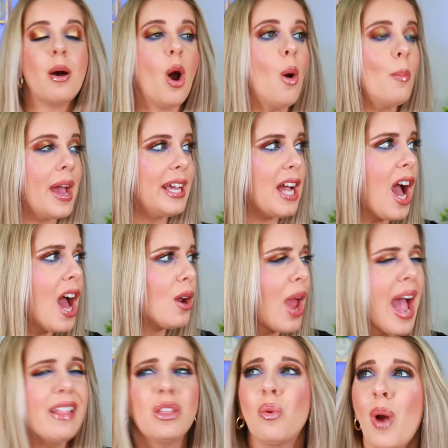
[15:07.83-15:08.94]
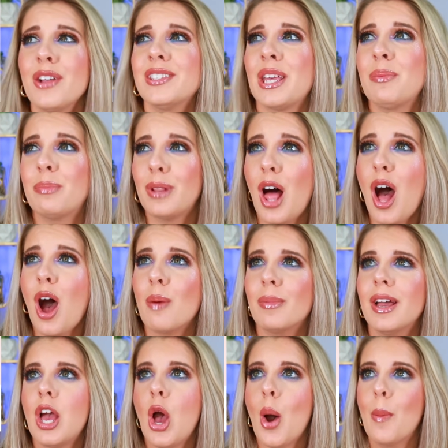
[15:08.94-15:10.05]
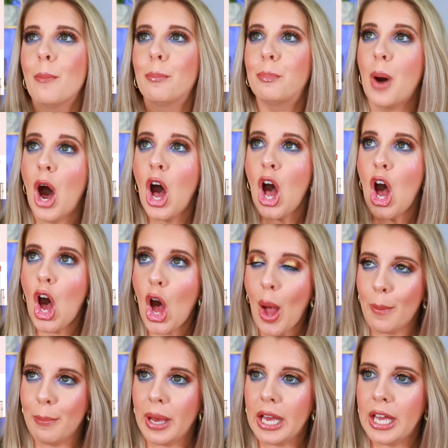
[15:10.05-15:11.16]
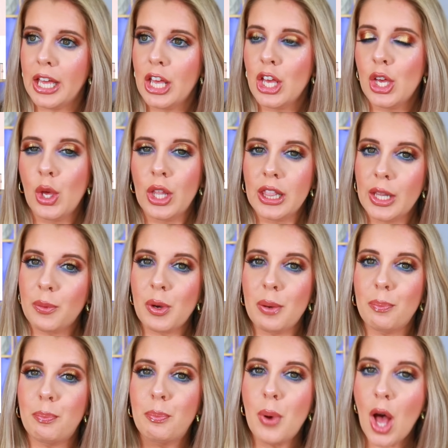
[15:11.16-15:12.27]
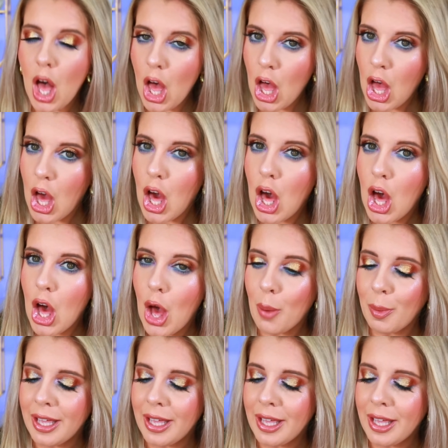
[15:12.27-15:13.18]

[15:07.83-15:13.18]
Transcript: Oh my God, Allie, why are you saying bomb, bomb, Liquid bomb?